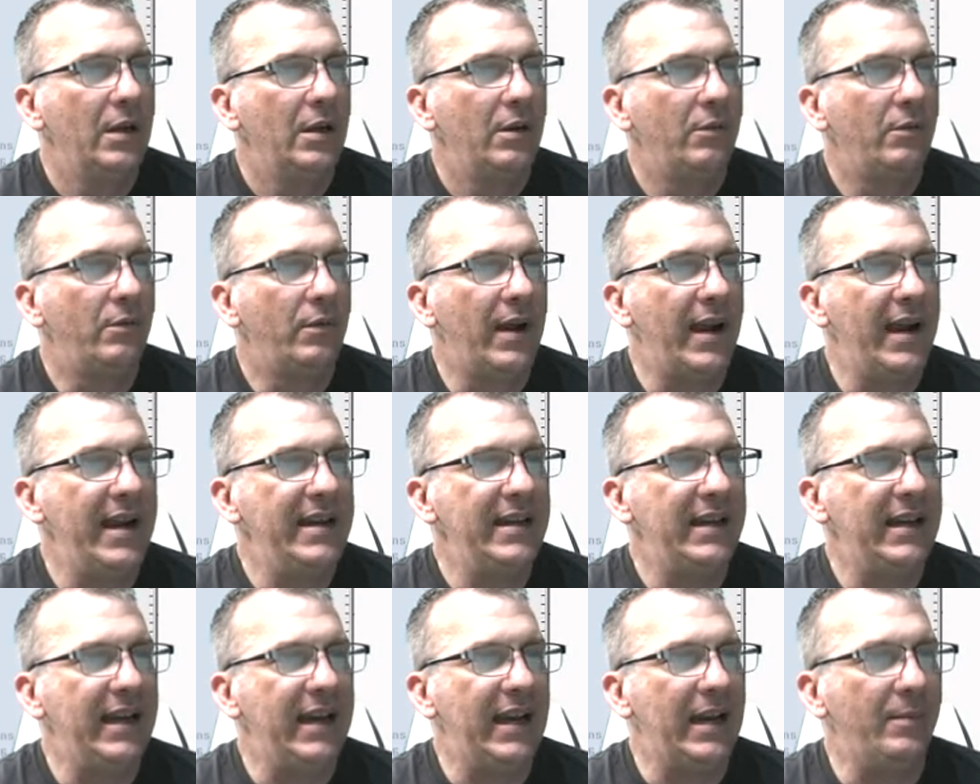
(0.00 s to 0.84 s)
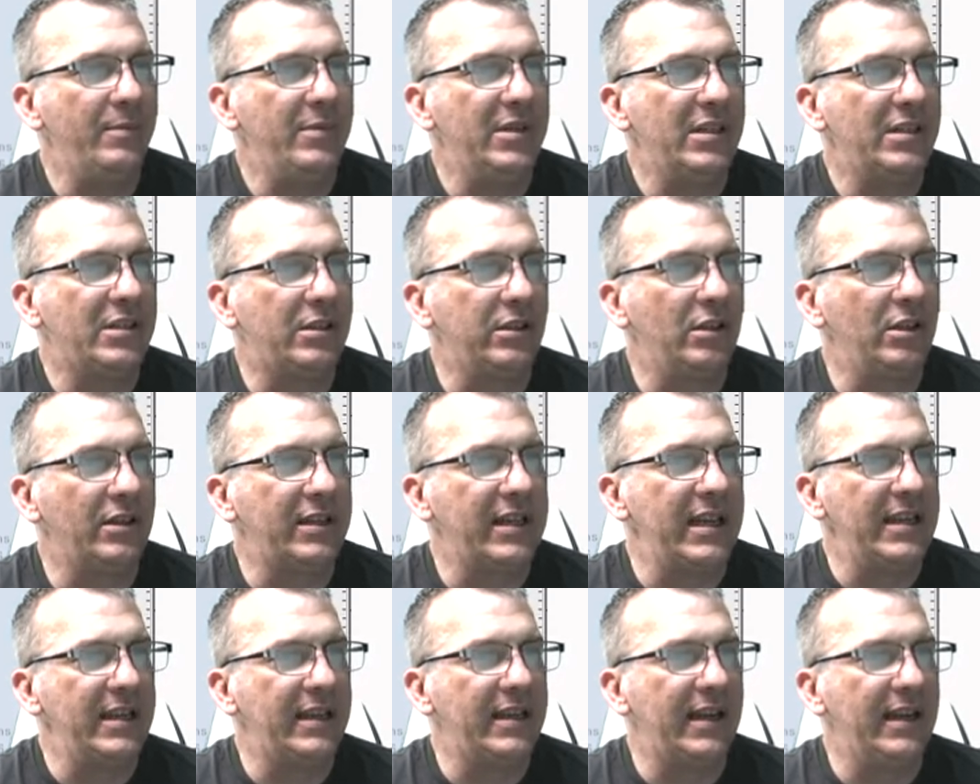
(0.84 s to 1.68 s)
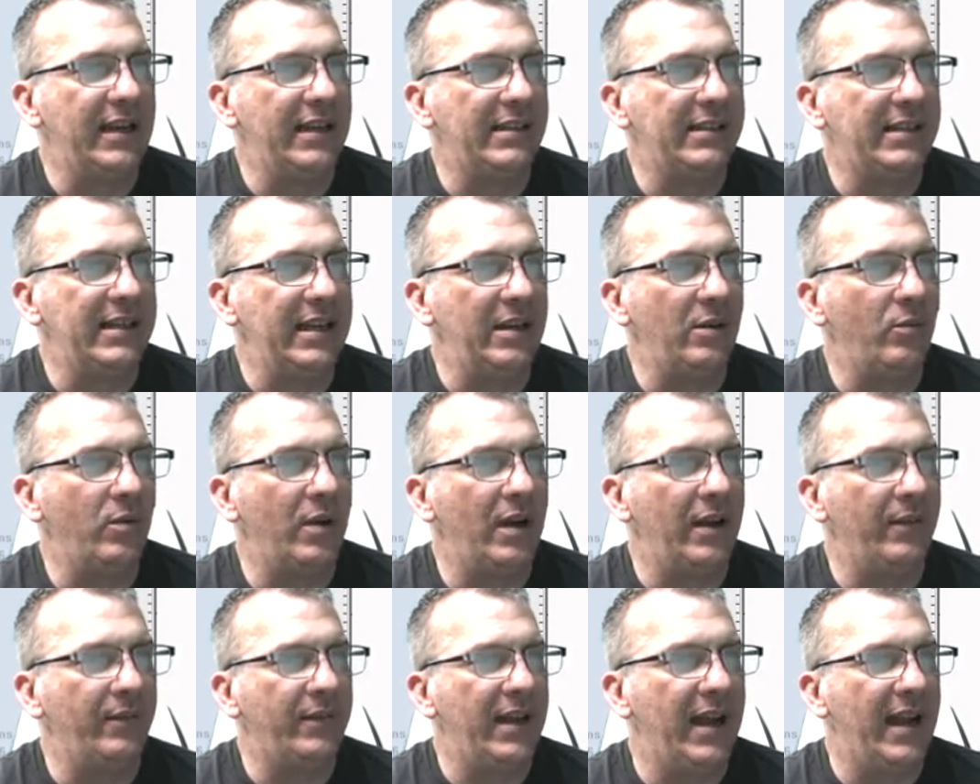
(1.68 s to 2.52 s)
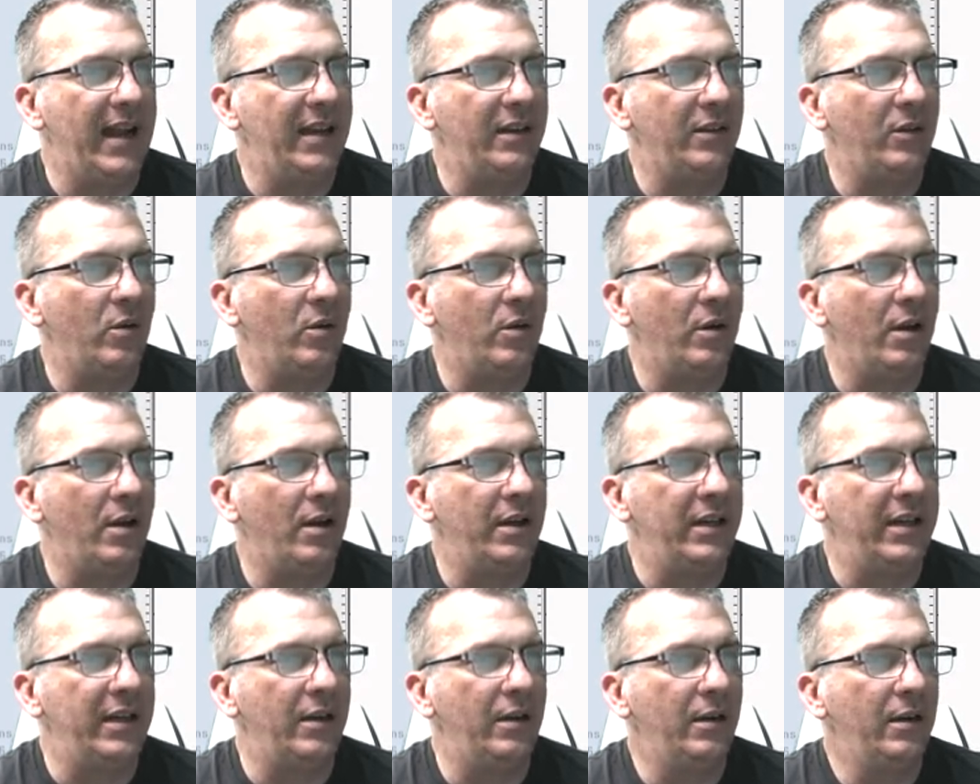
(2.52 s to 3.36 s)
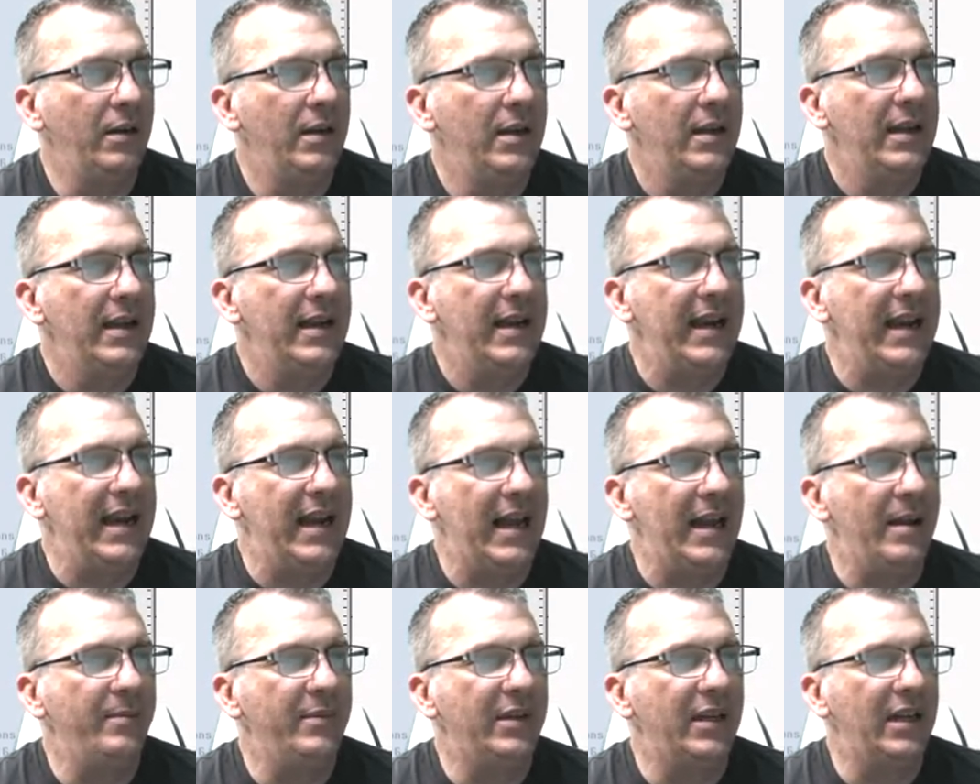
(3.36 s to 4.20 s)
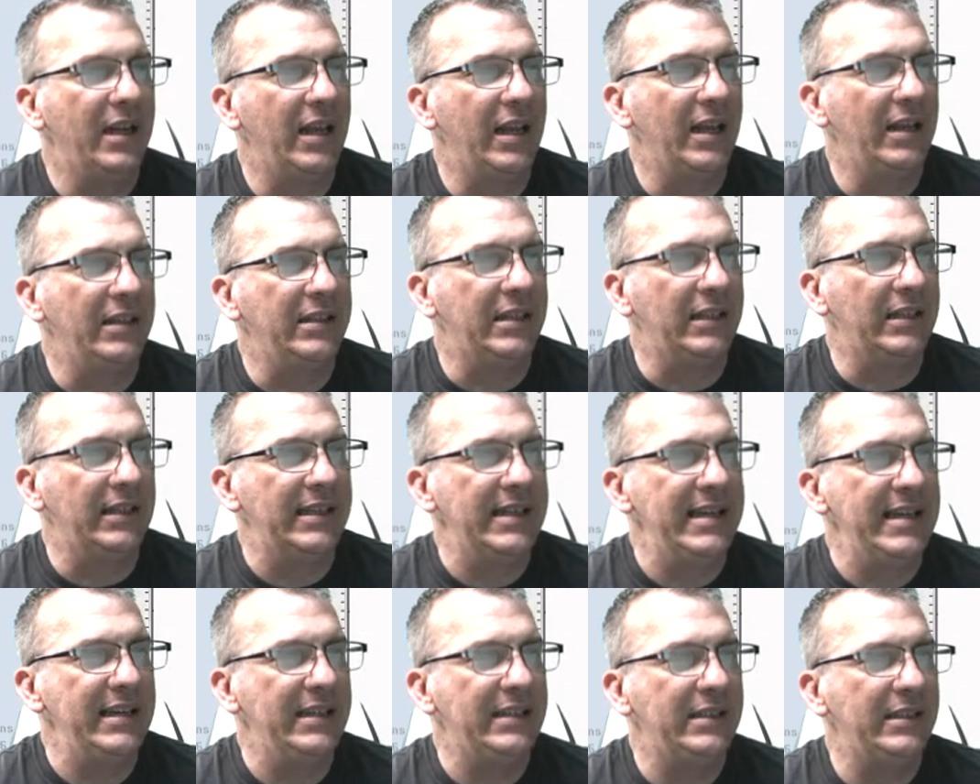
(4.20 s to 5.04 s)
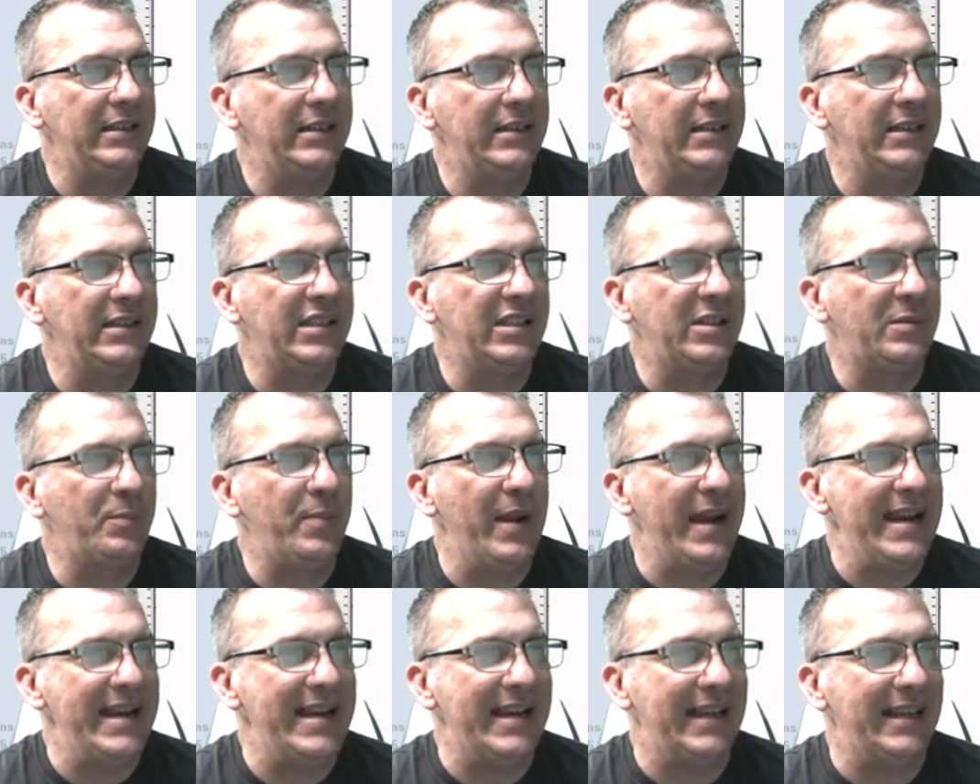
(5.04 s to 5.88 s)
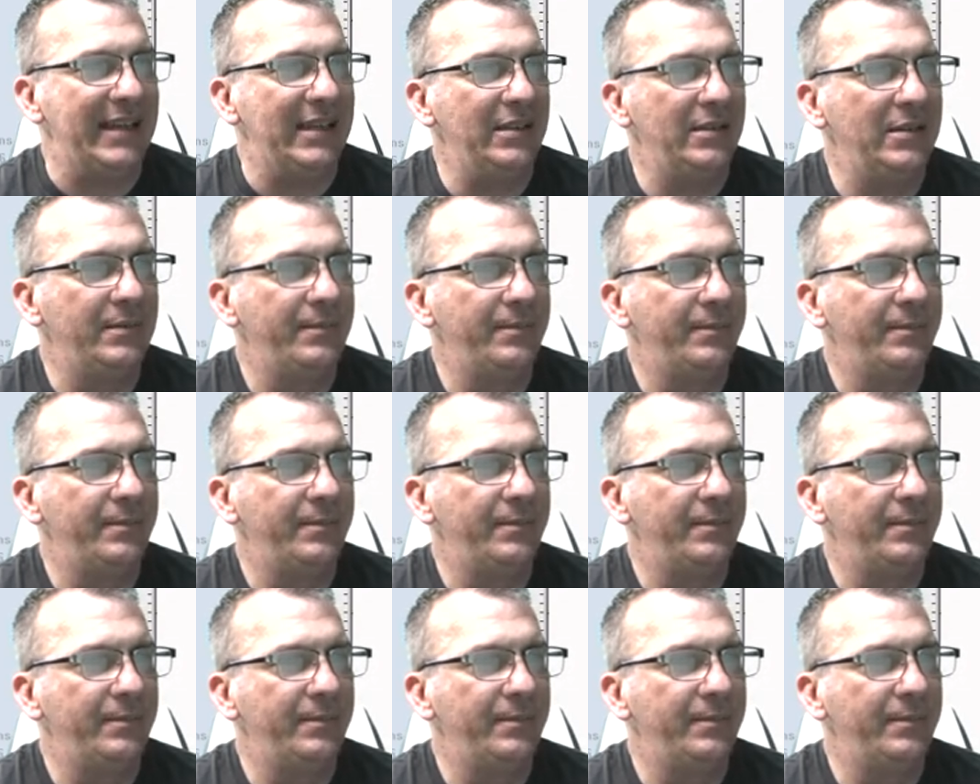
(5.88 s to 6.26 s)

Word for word: Right? And I'm just looking, kind of seeing what I've got going on here. And I'm going to delete the span.